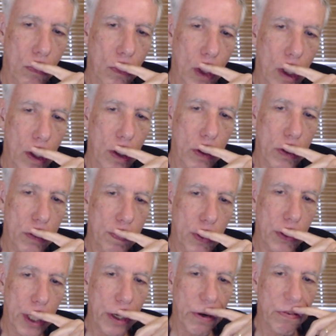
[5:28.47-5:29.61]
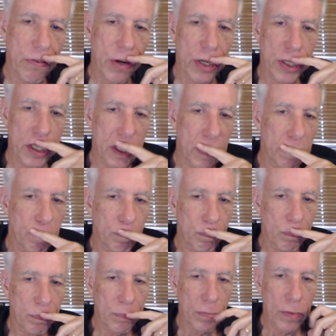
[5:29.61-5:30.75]
Let's poke here first.
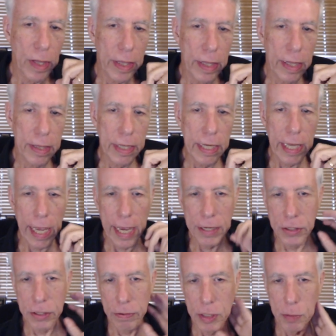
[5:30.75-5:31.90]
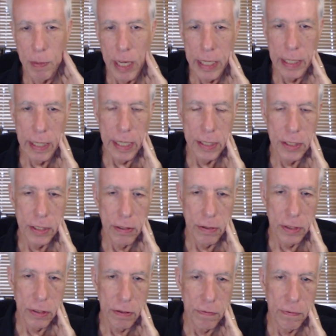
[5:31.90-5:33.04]
I think he has to respond to this, so
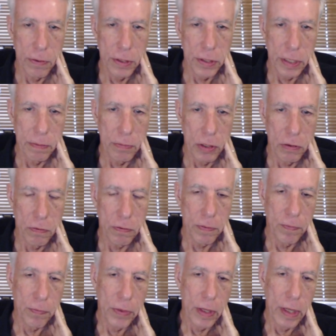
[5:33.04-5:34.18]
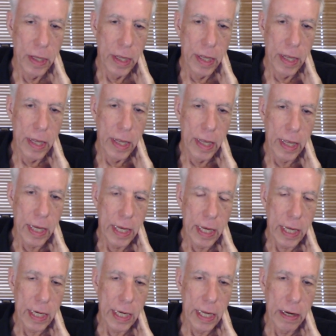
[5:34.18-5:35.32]
it's a forcing move. I
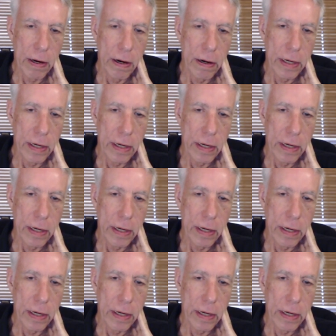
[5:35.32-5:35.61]
cut here.